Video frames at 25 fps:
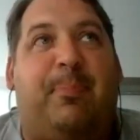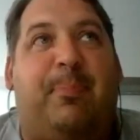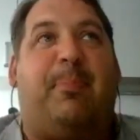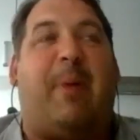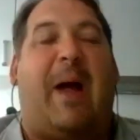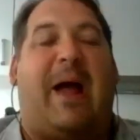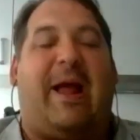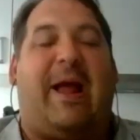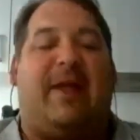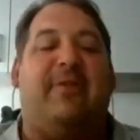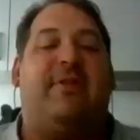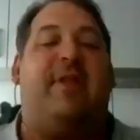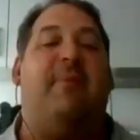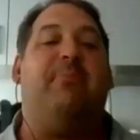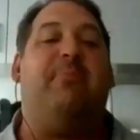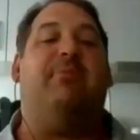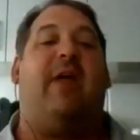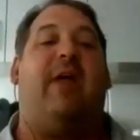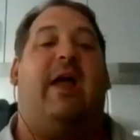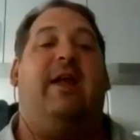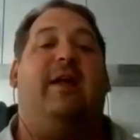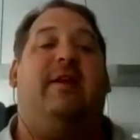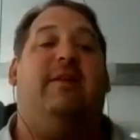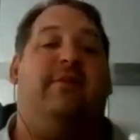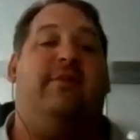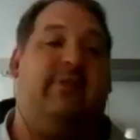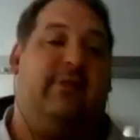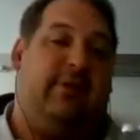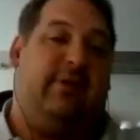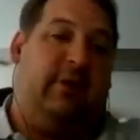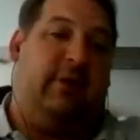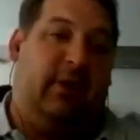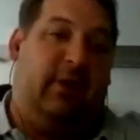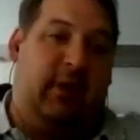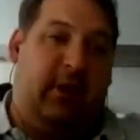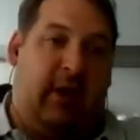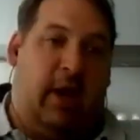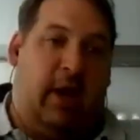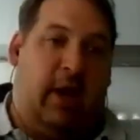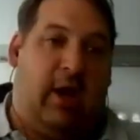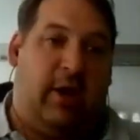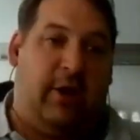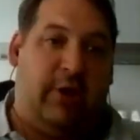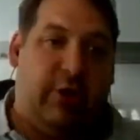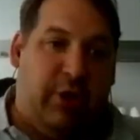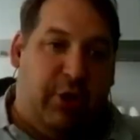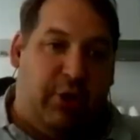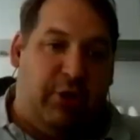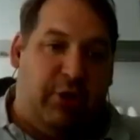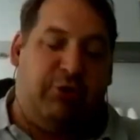back in them days,
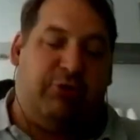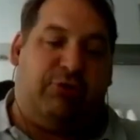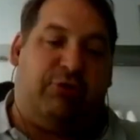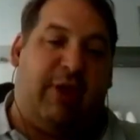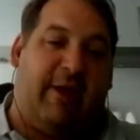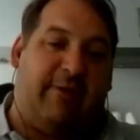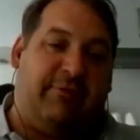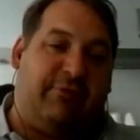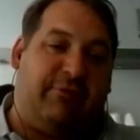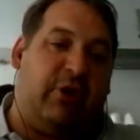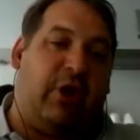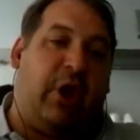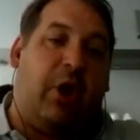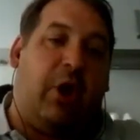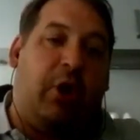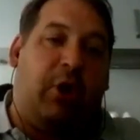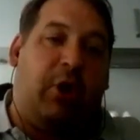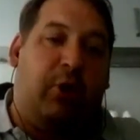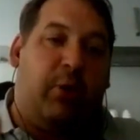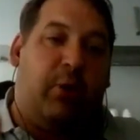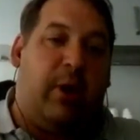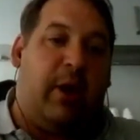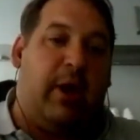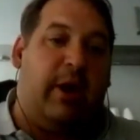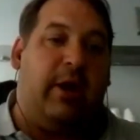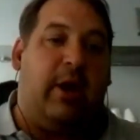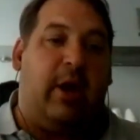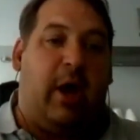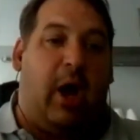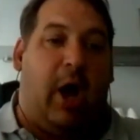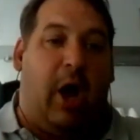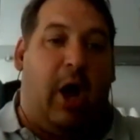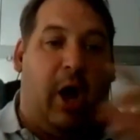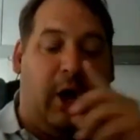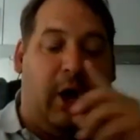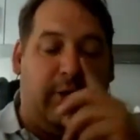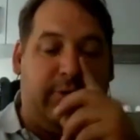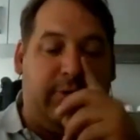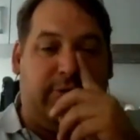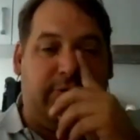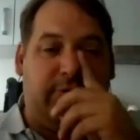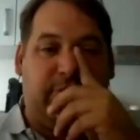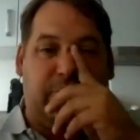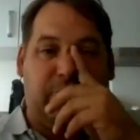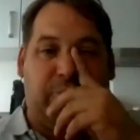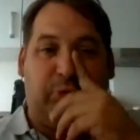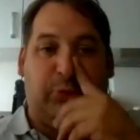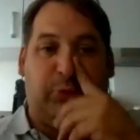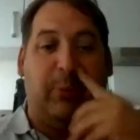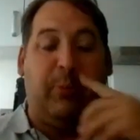you used to have to go and ask
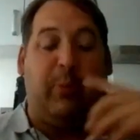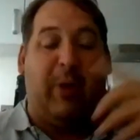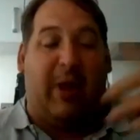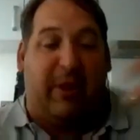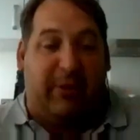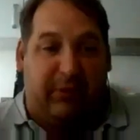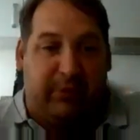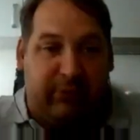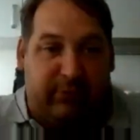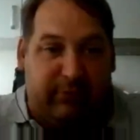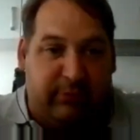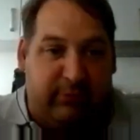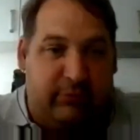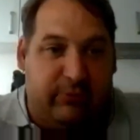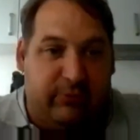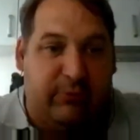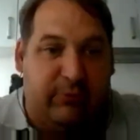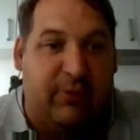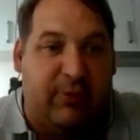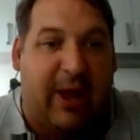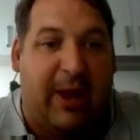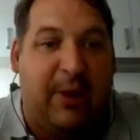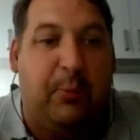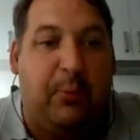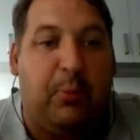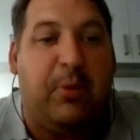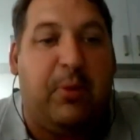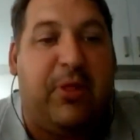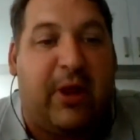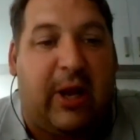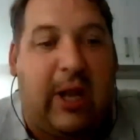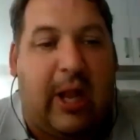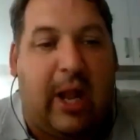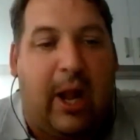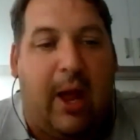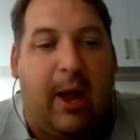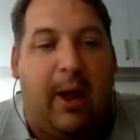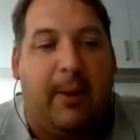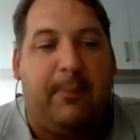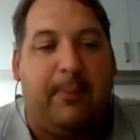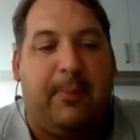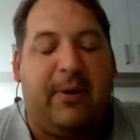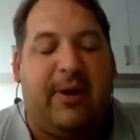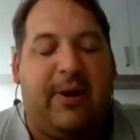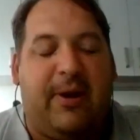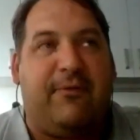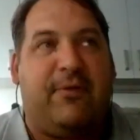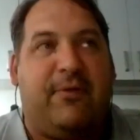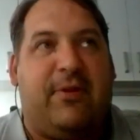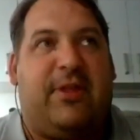to swim around with the club
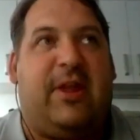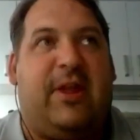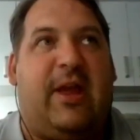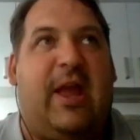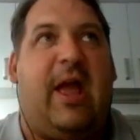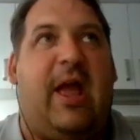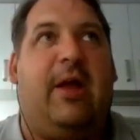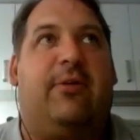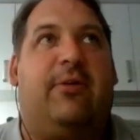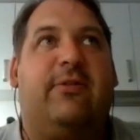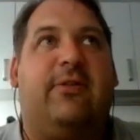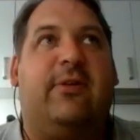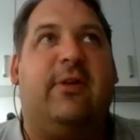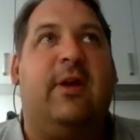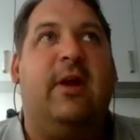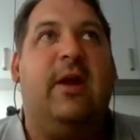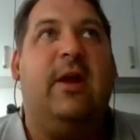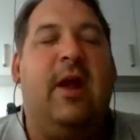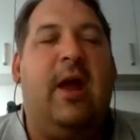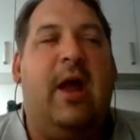and everything else.